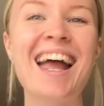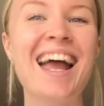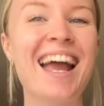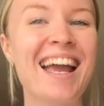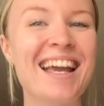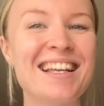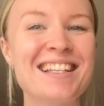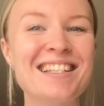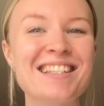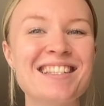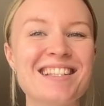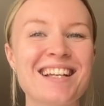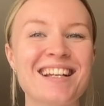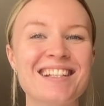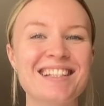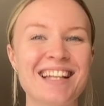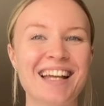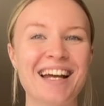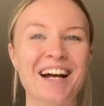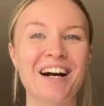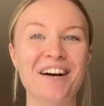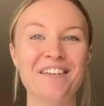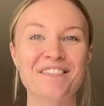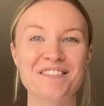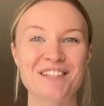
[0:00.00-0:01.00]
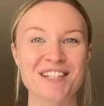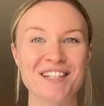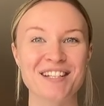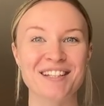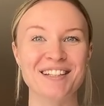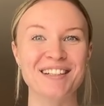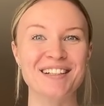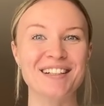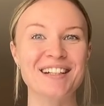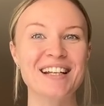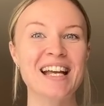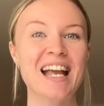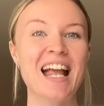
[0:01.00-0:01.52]
It's Sunday
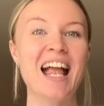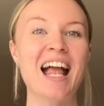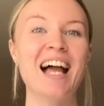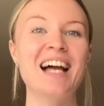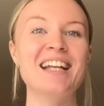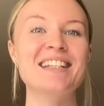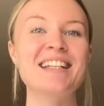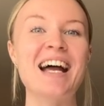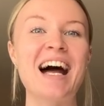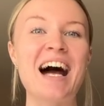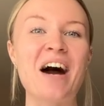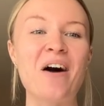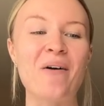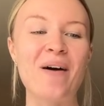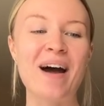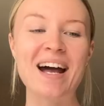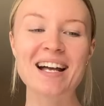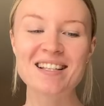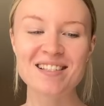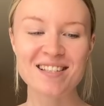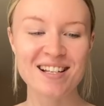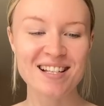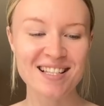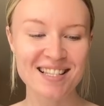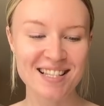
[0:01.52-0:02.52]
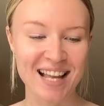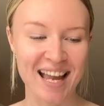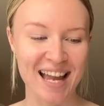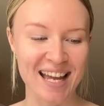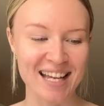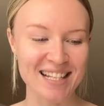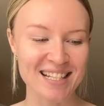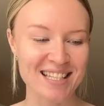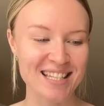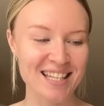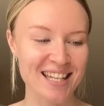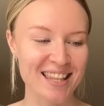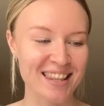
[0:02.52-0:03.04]
afternoon. Now, as I
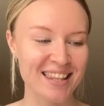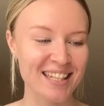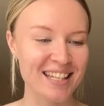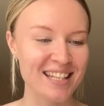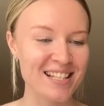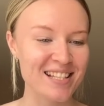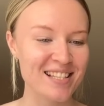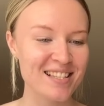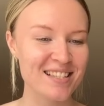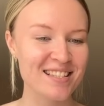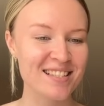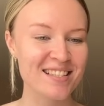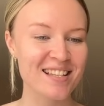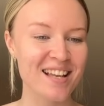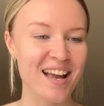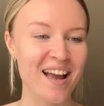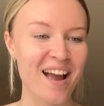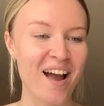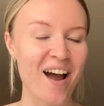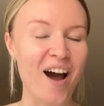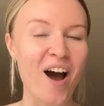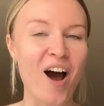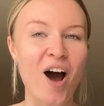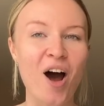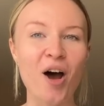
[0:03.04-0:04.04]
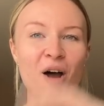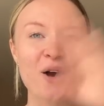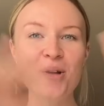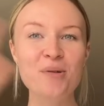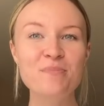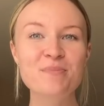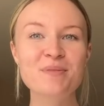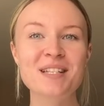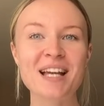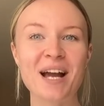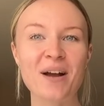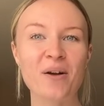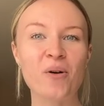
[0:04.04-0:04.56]
said, this
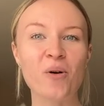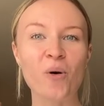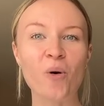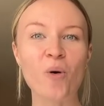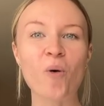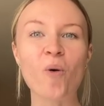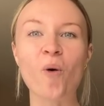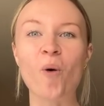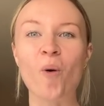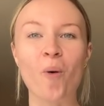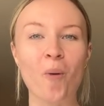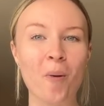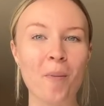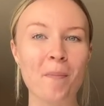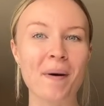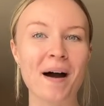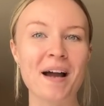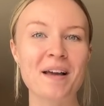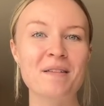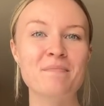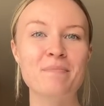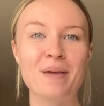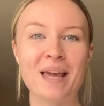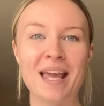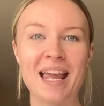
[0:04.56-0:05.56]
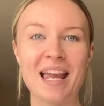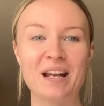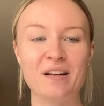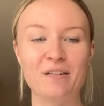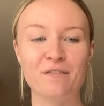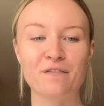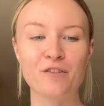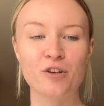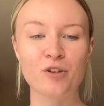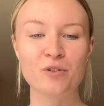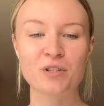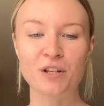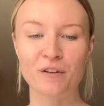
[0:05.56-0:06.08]
Home decor haul might be in a
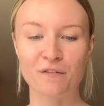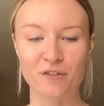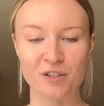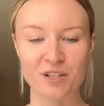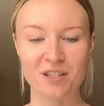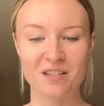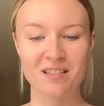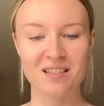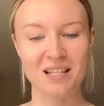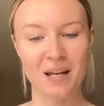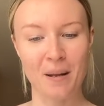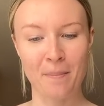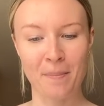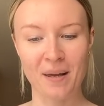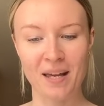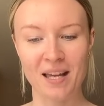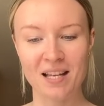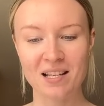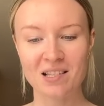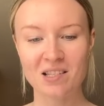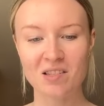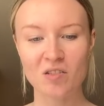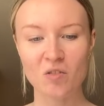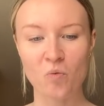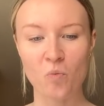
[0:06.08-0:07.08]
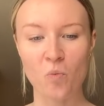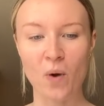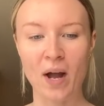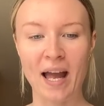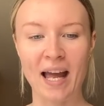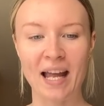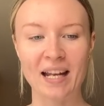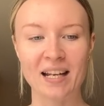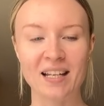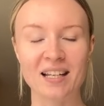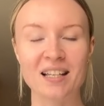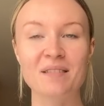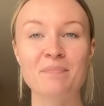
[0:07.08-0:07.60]
few different snippets
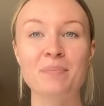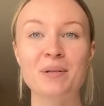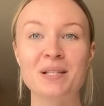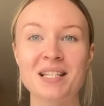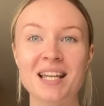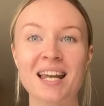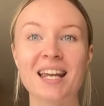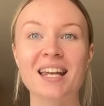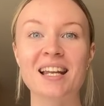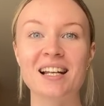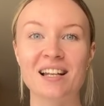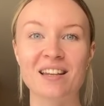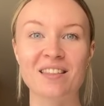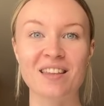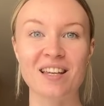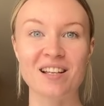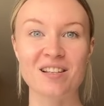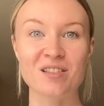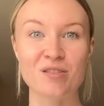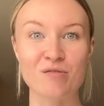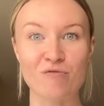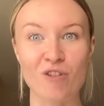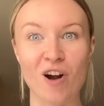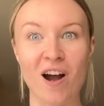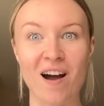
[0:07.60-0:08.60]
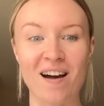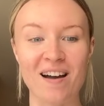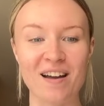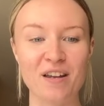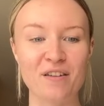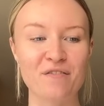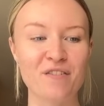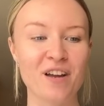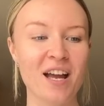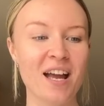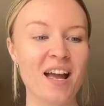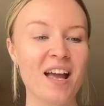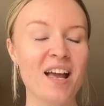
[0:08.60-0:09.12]
when particular things
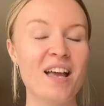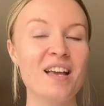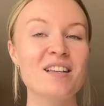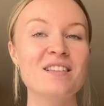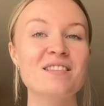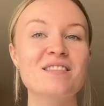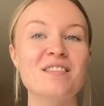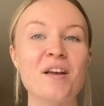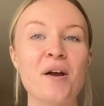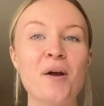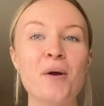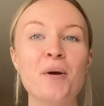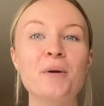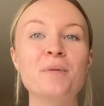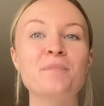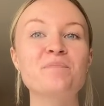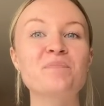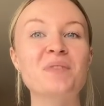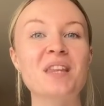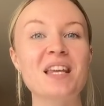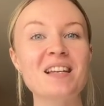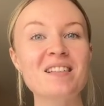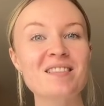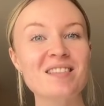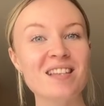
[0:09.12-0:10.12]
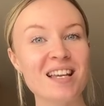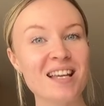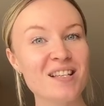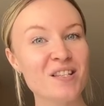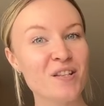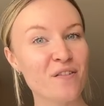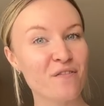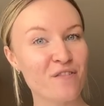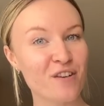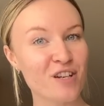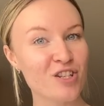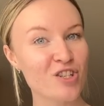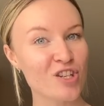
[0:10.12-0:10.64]
arrive. So this is
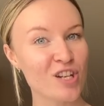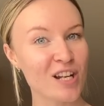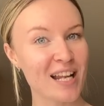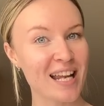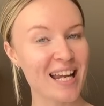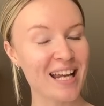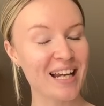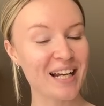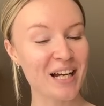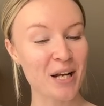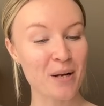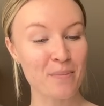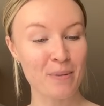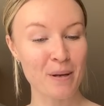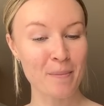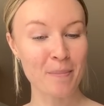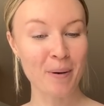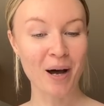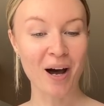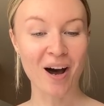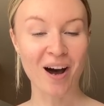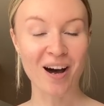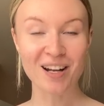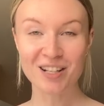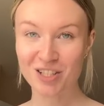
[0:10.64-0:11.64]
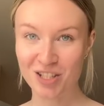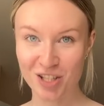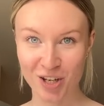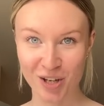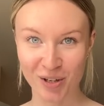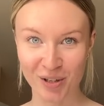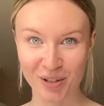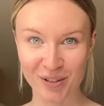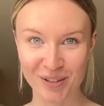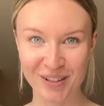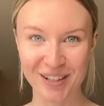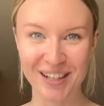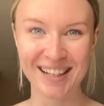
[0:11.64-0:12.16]
officially going to be part
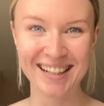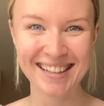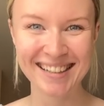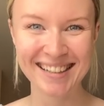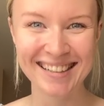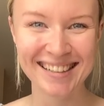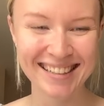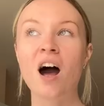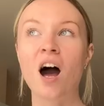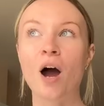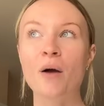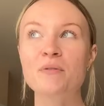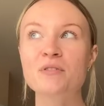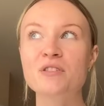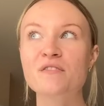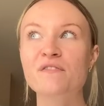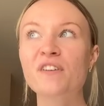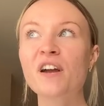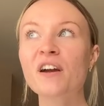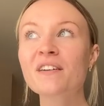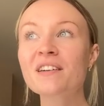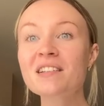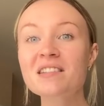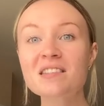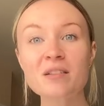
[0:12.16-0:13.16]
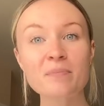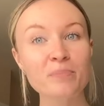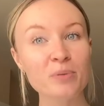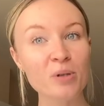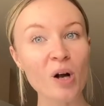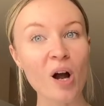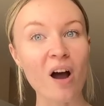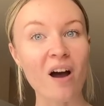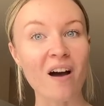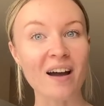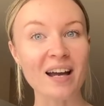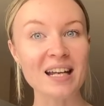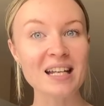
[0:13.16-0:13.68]
two. I was very
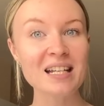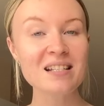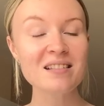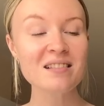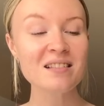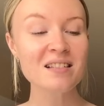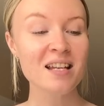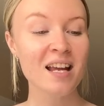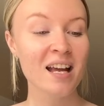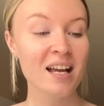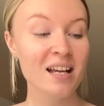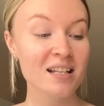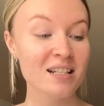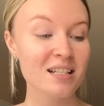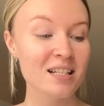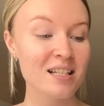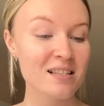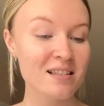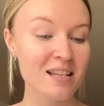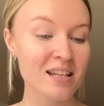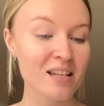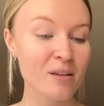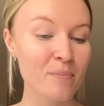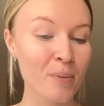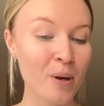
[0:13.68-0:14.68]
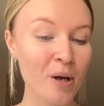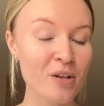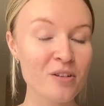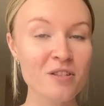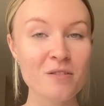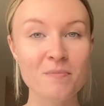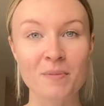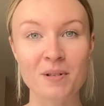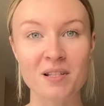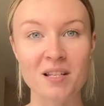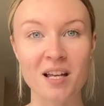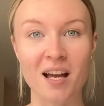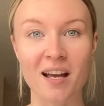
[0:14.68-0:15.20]
surprised to see the
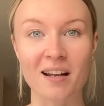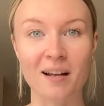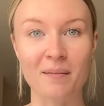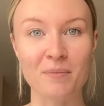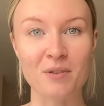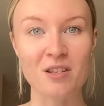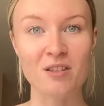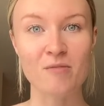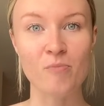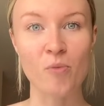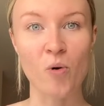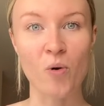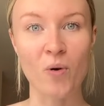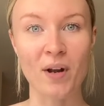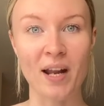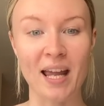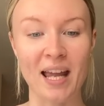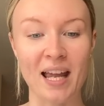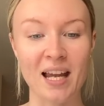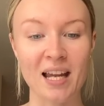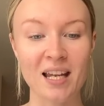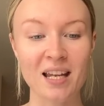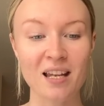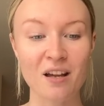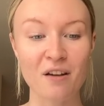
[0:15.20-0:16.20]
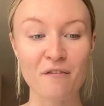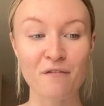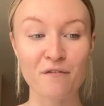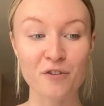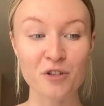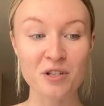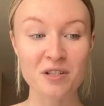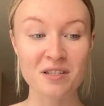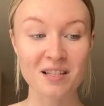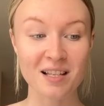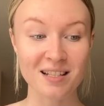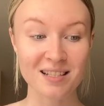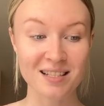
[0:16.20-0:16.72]
postman turn up this morning for a
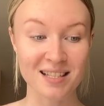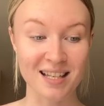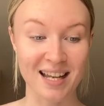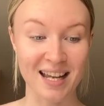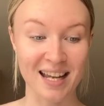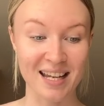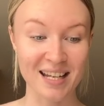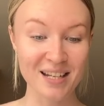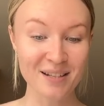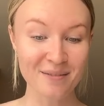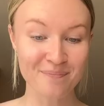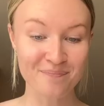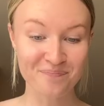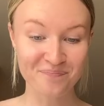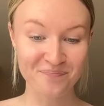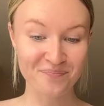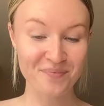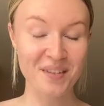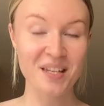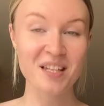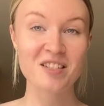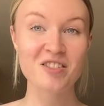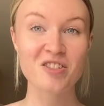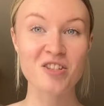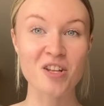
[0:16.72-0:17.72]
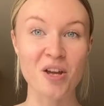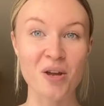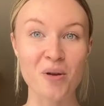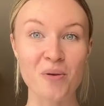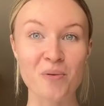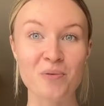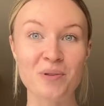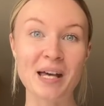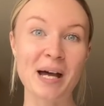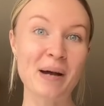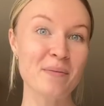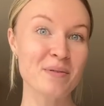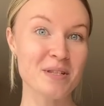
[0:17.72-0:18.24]
Sunday. So
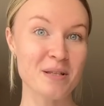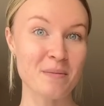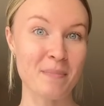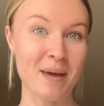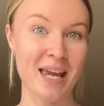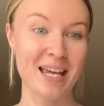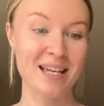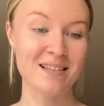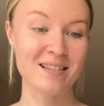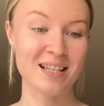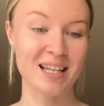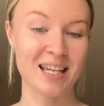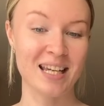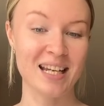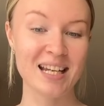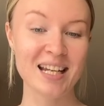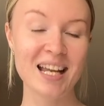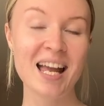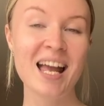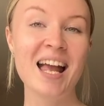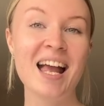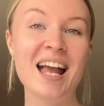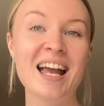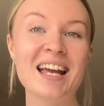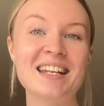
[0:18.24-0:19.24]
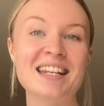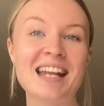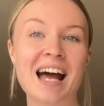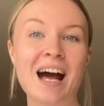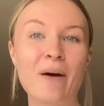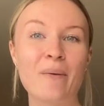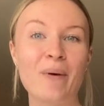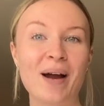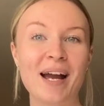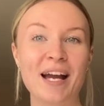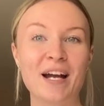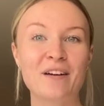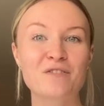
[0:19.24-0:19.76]
that was amazing.
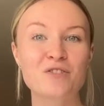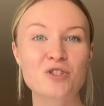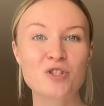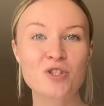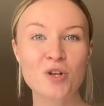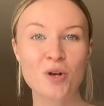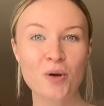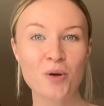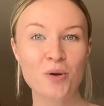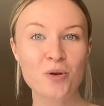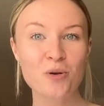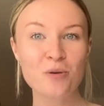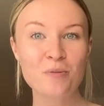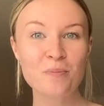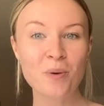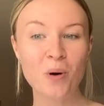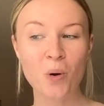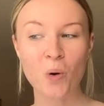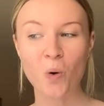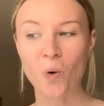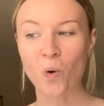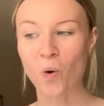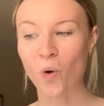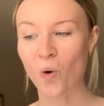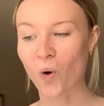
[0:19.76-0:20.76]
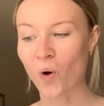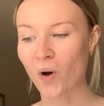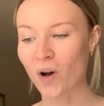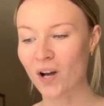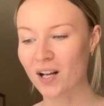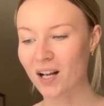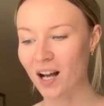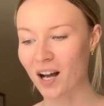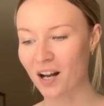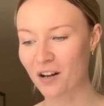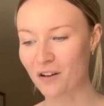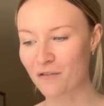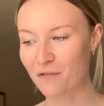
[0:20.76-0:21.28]
Now I have two more
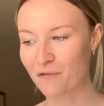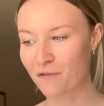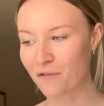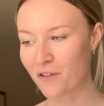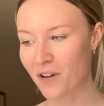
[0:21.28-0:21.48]
kind of